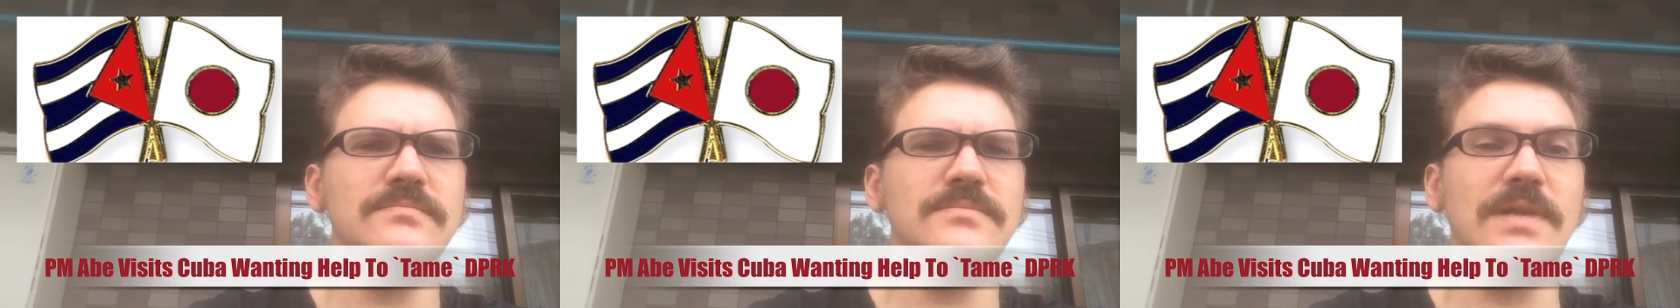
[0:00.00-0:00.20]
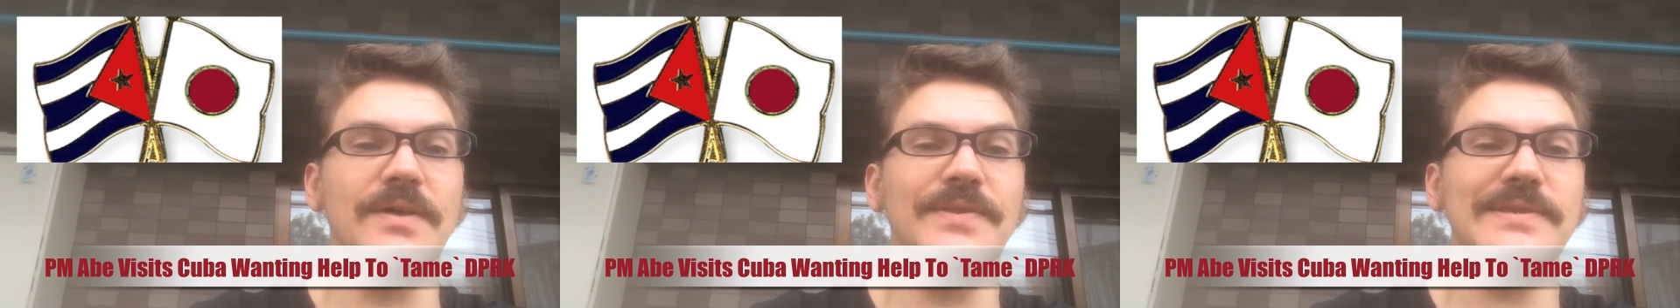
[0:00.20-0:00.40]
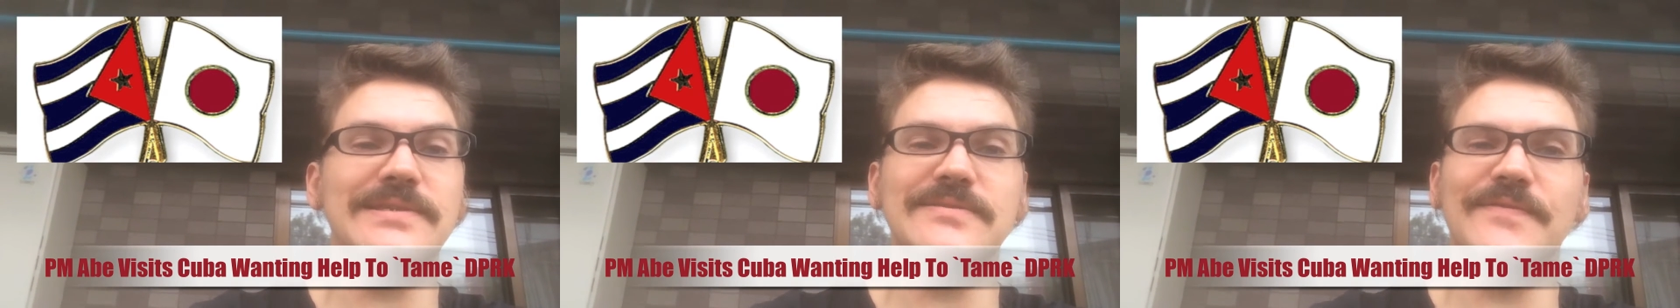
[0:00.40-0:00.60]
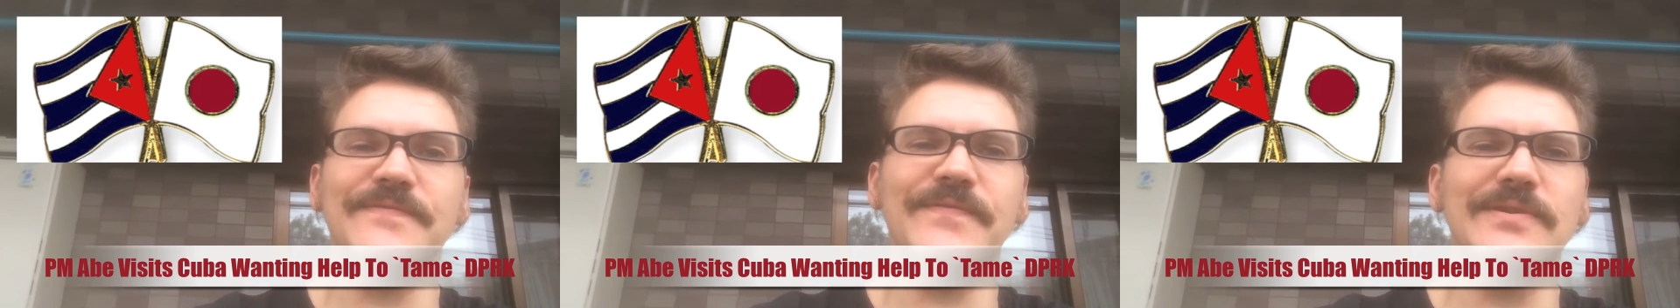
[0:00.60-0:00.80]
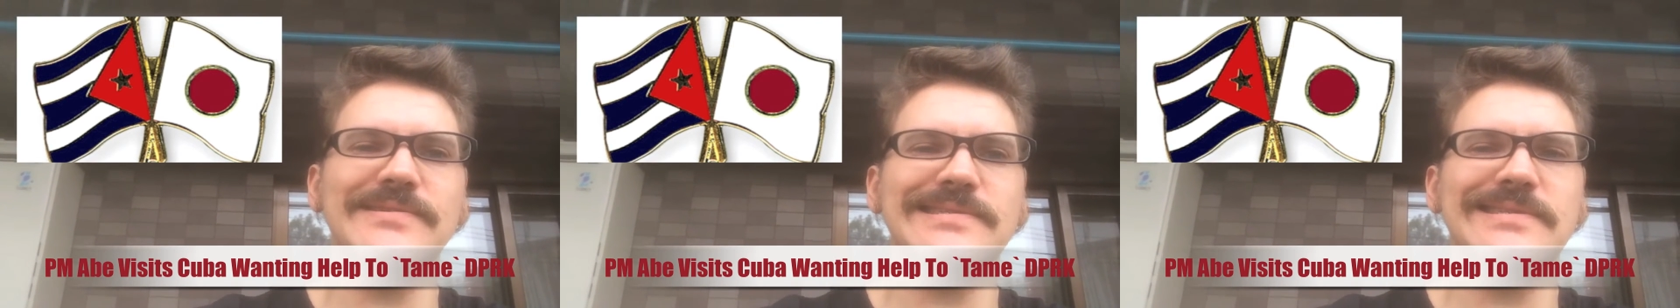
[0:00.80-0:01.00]
Now this is the
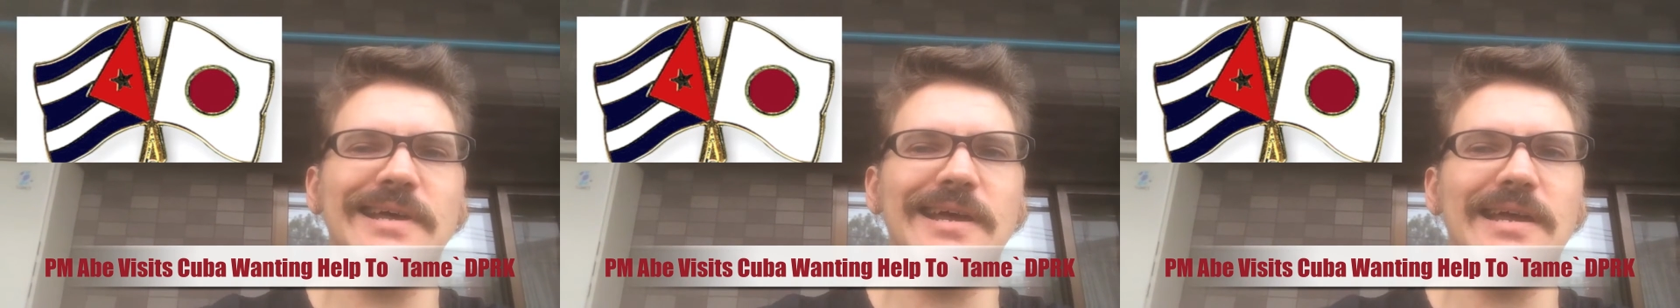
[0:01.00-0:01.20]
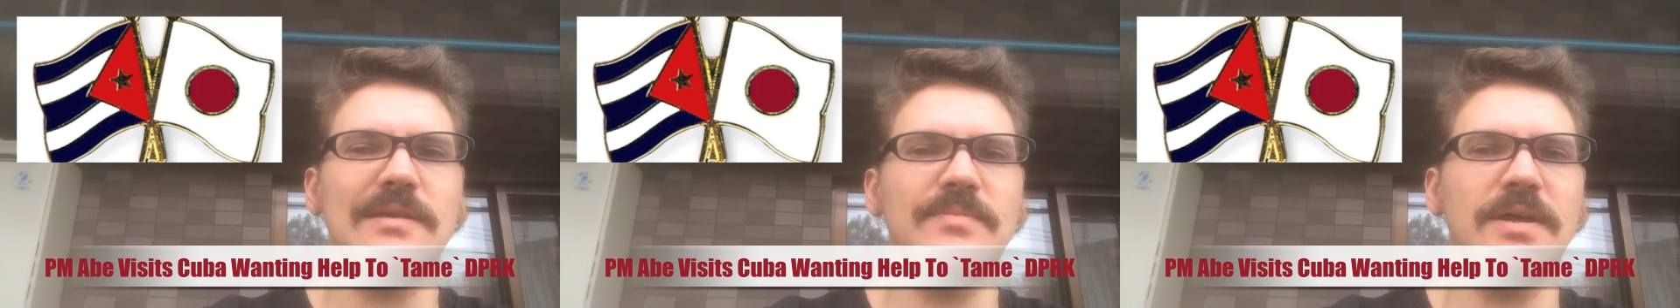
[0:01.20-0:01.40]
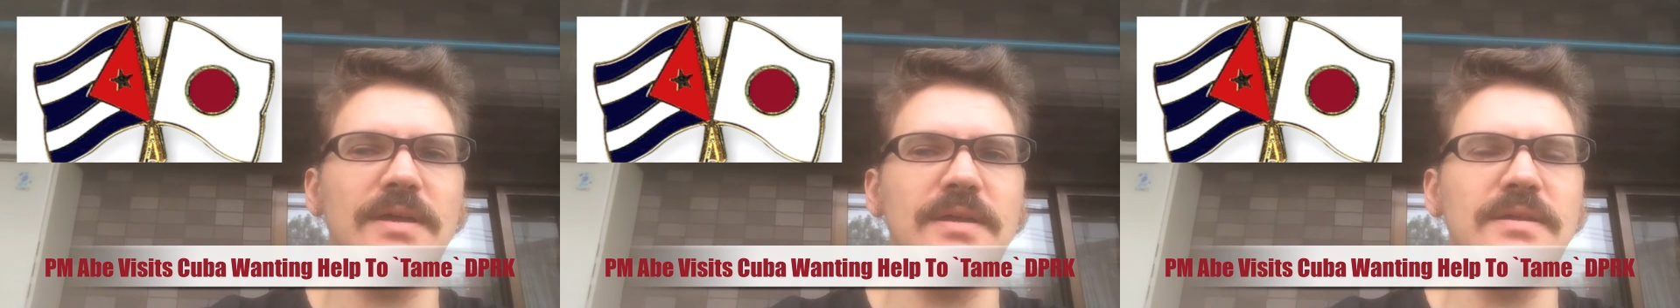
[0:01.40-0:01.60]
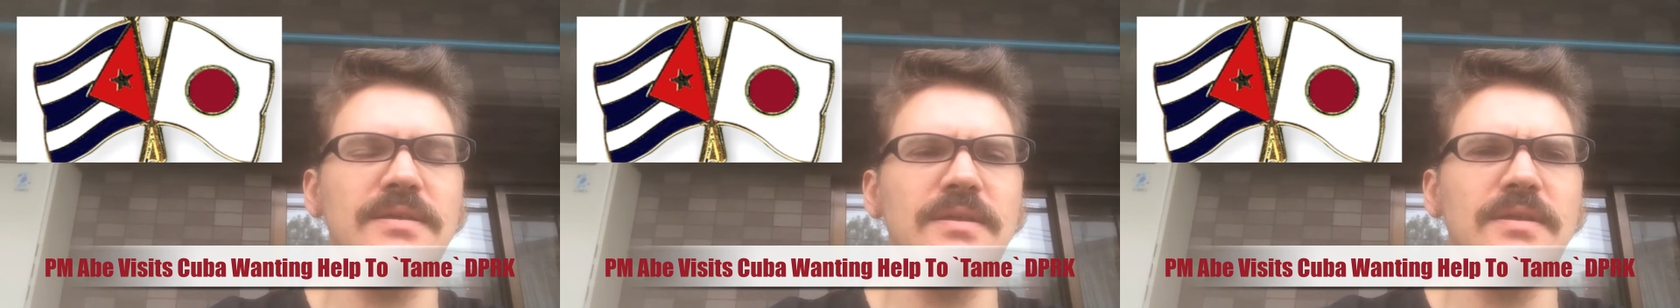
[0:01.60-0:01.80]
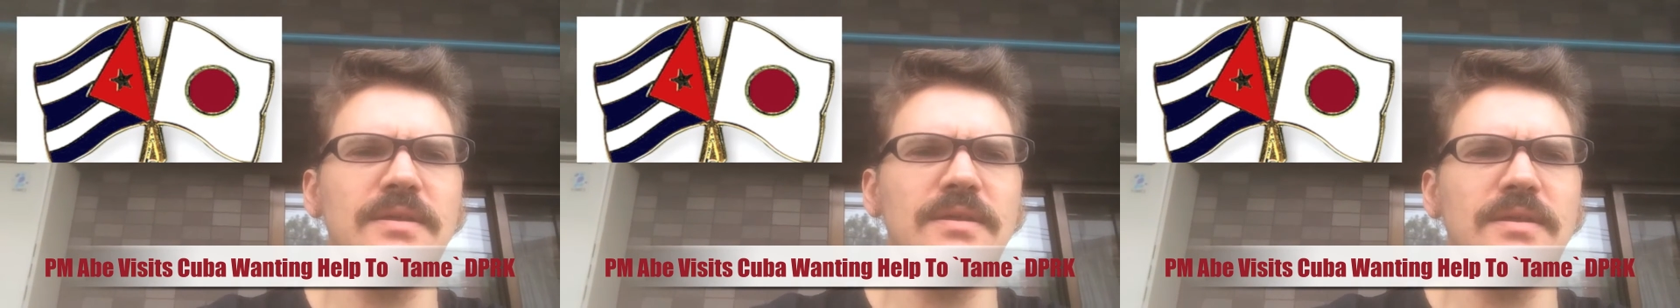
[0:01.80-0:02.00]
first time a
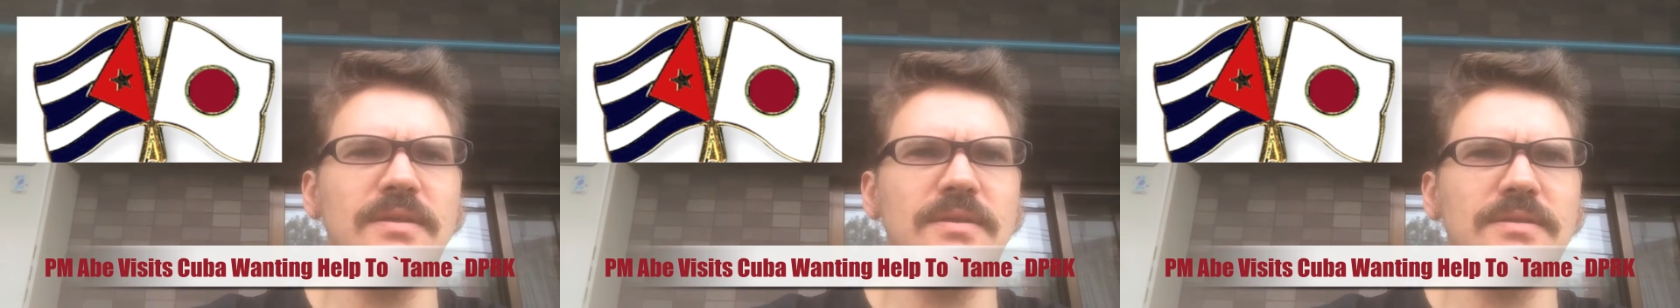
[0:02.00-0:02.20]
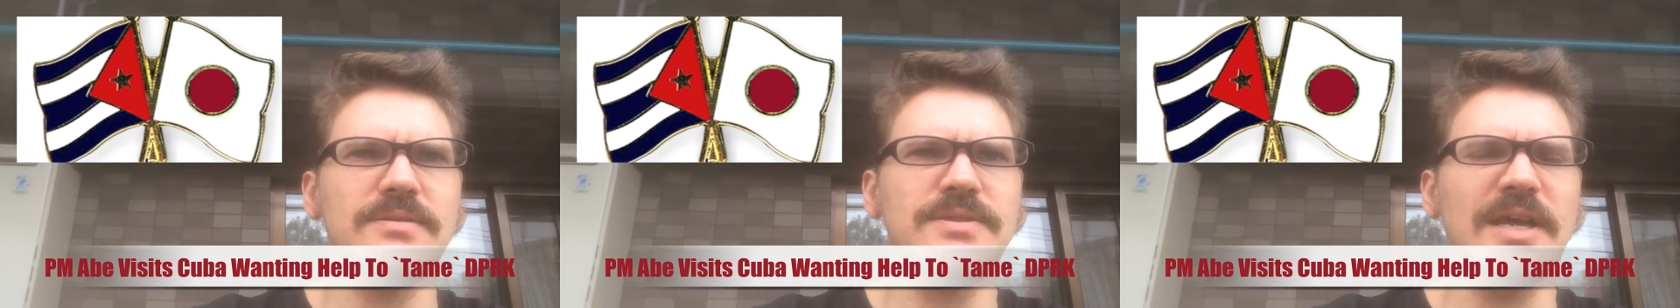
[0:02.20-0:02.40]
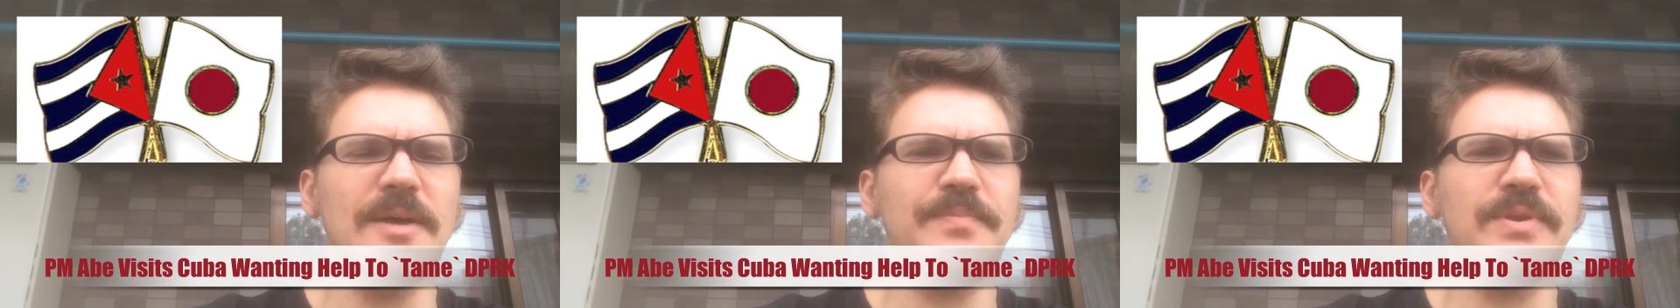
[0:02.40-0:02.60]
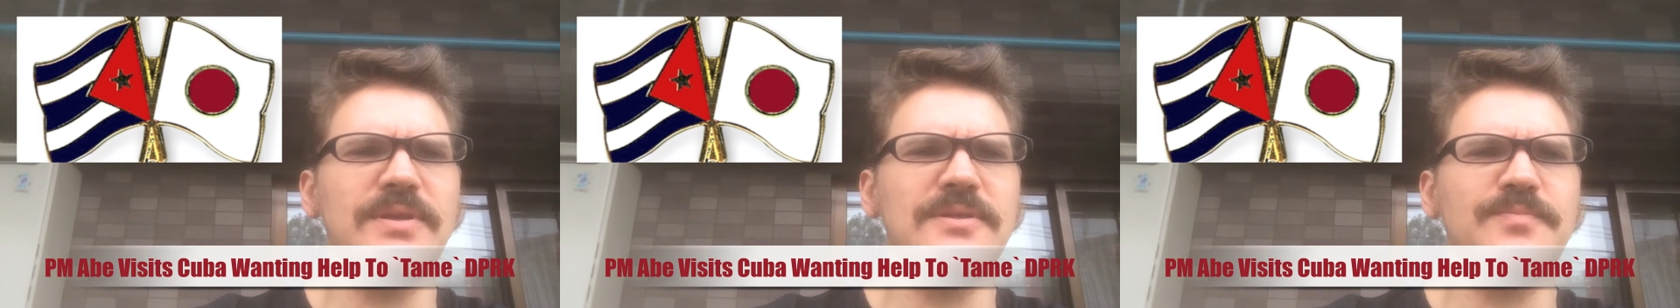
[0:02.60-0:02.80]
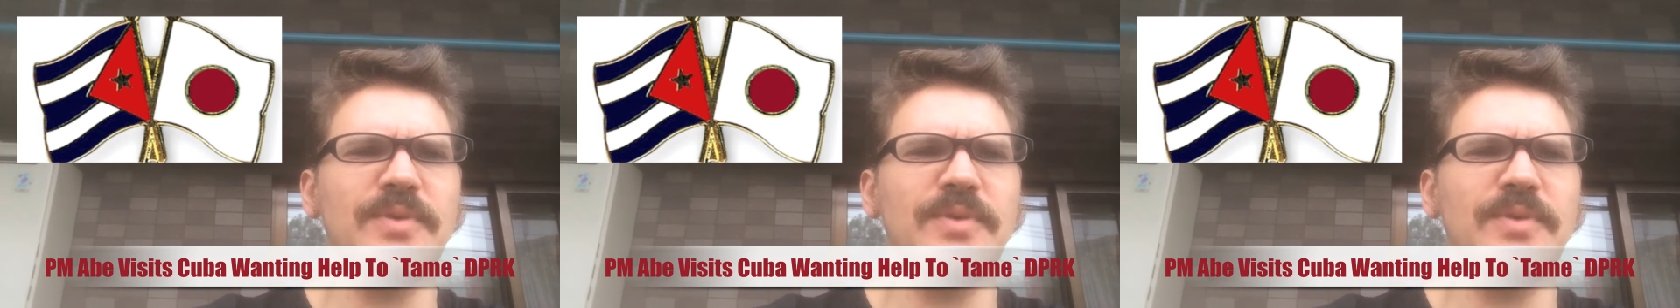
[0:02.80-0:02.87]
Japanese